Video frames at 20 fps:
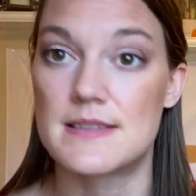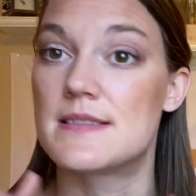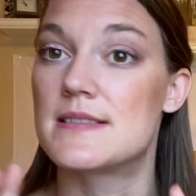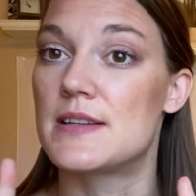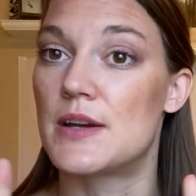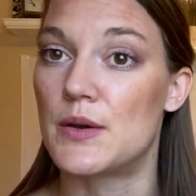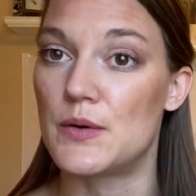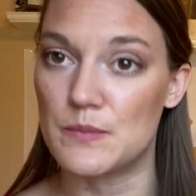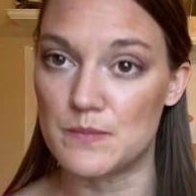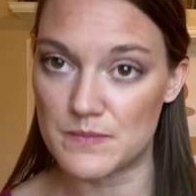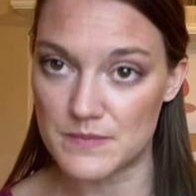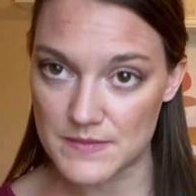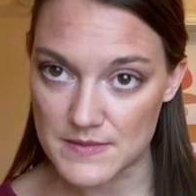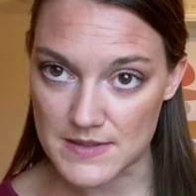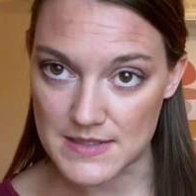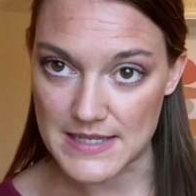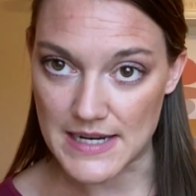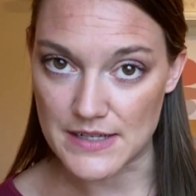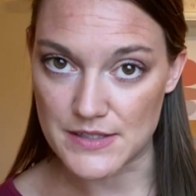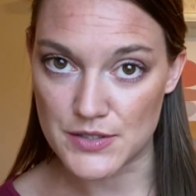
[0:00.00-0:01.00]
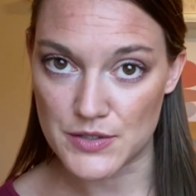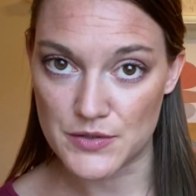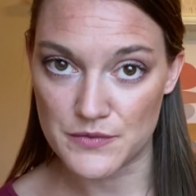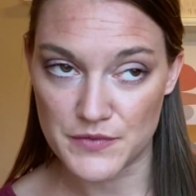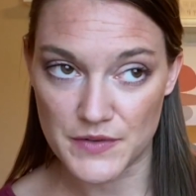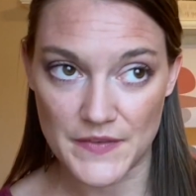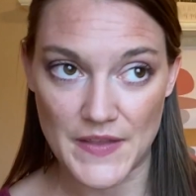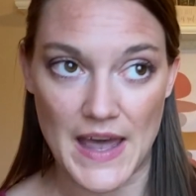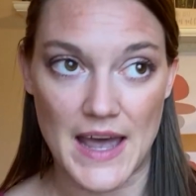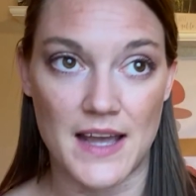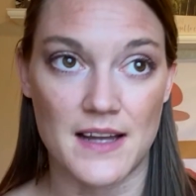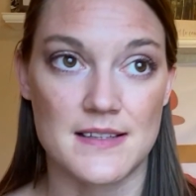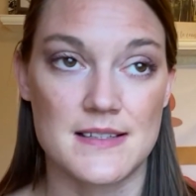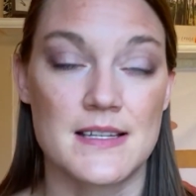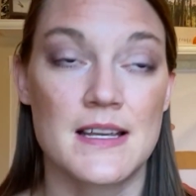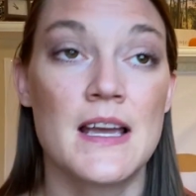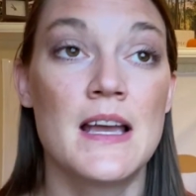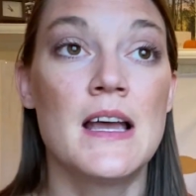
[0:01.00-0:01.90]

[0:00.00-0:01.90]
So stay tuned for that.